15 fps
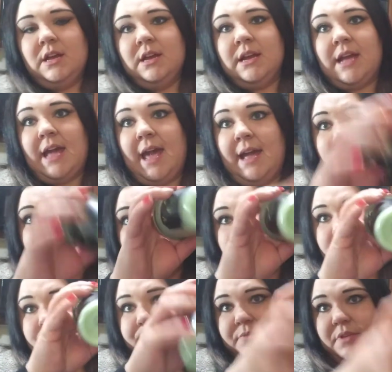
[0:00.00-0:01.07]

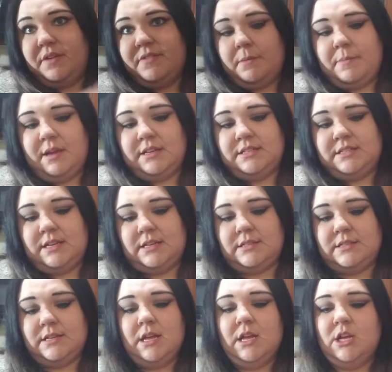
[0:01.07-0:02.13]
candle, if that makes
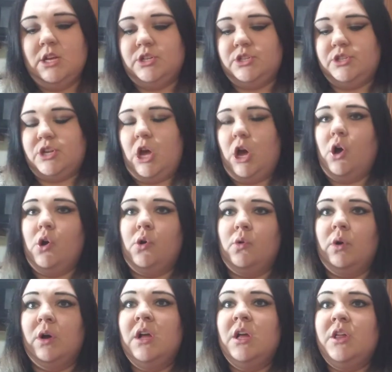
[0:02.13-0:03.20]
sense.
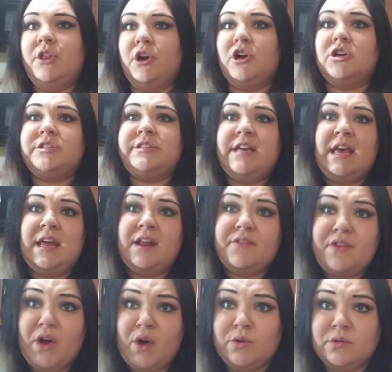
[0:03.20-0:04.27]
So there are 10
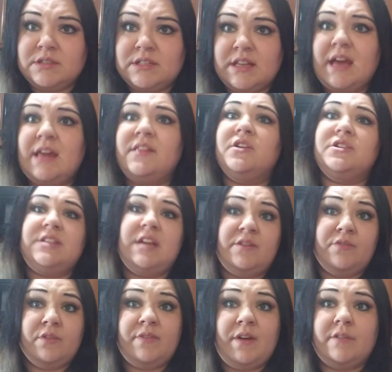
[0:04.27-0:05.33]
of those and they're 10
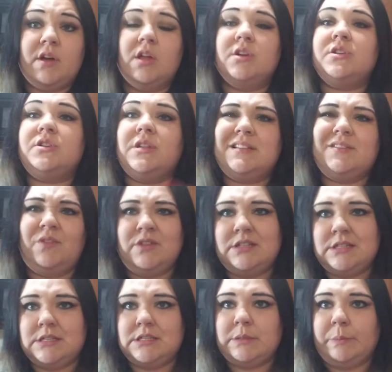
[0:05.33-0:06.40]
for $5. So that's 50
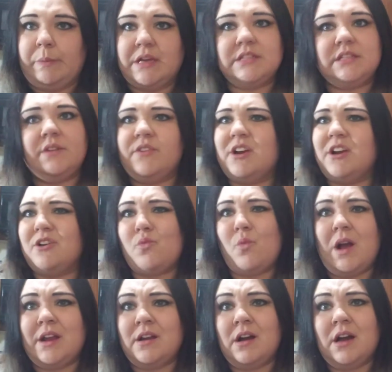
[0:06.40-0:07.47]
cents a piece. I figured
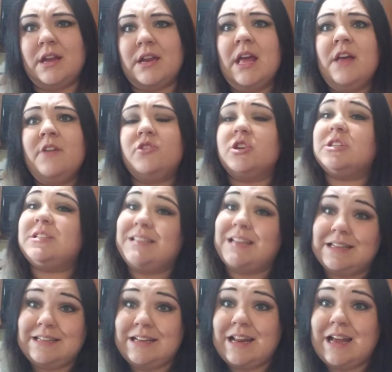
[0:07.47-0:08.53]
why not? They're
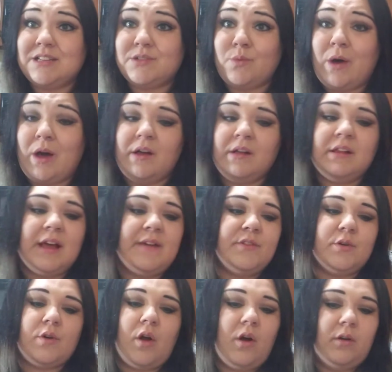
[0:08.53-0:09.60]
scented as well and
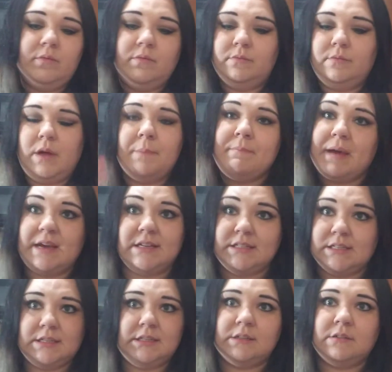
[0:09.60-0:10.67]
they're
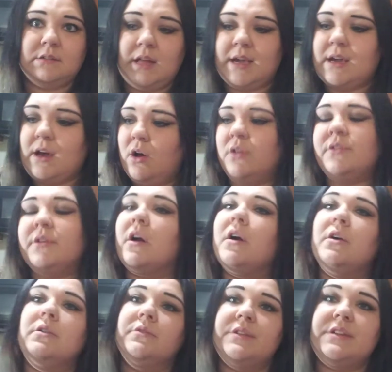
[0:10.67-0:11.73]
amazing like on their
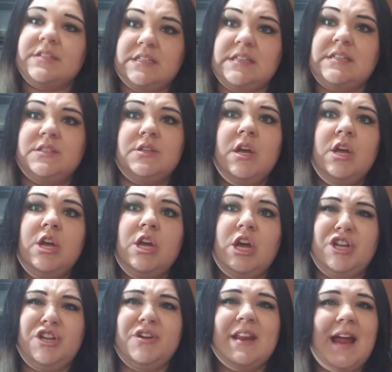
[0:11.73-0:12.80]
own the scents
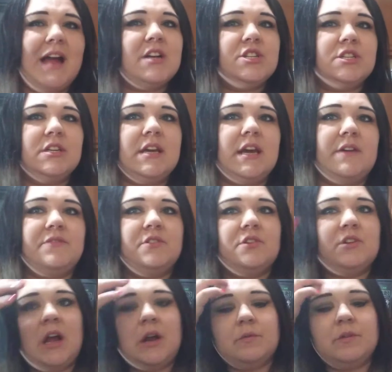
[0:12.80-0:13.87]
and you can actually if
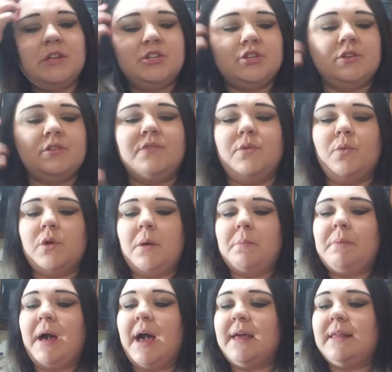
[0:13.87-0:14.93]
you're not really sure if you want to
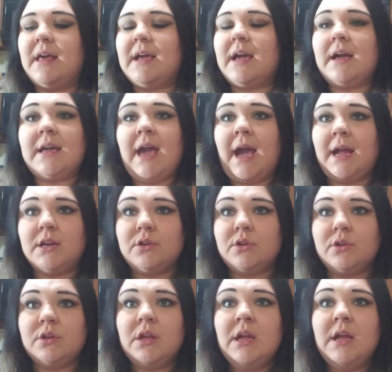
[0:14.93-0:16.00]
buy like a
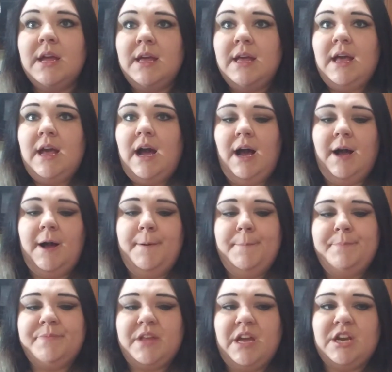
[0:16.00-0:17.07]
candle
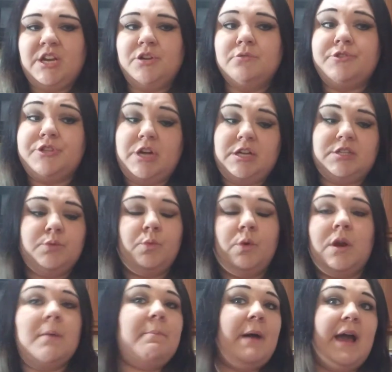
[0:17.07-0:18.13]
um and you just
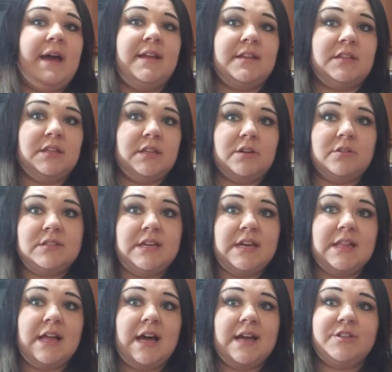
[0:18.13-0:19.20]
want to buy like the little
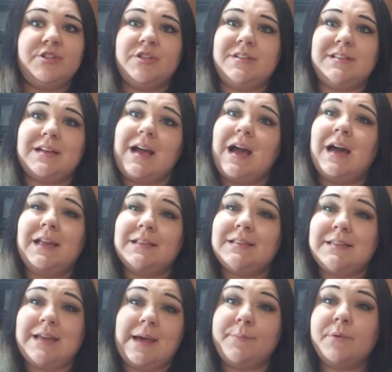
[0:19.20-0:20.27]
tea lights just to kind of
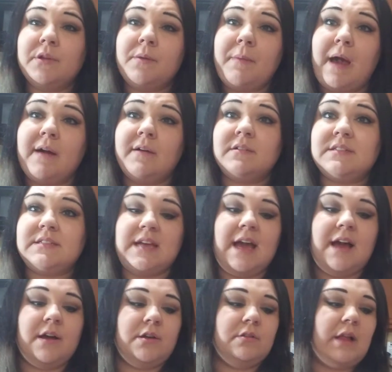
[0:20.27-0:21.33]
sample them out and see
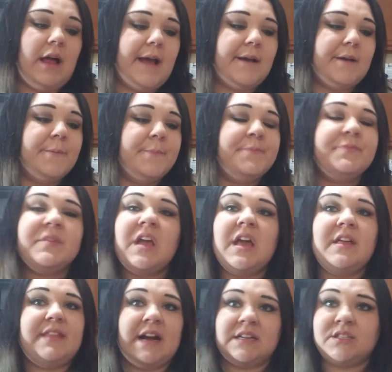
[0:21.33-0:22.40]
how you like them
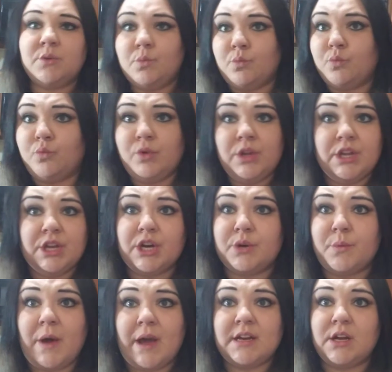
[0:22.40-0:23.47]
that's a really
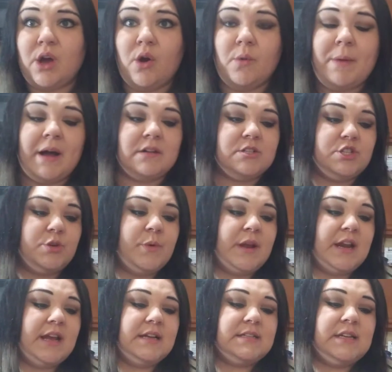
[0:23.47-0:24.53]
good way to go about
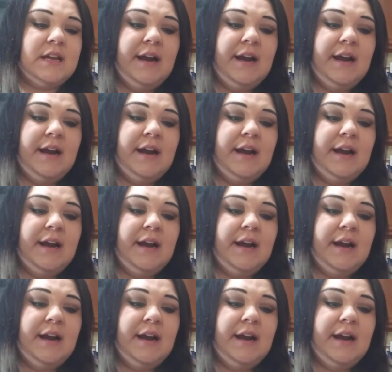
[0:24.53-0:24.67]
doing it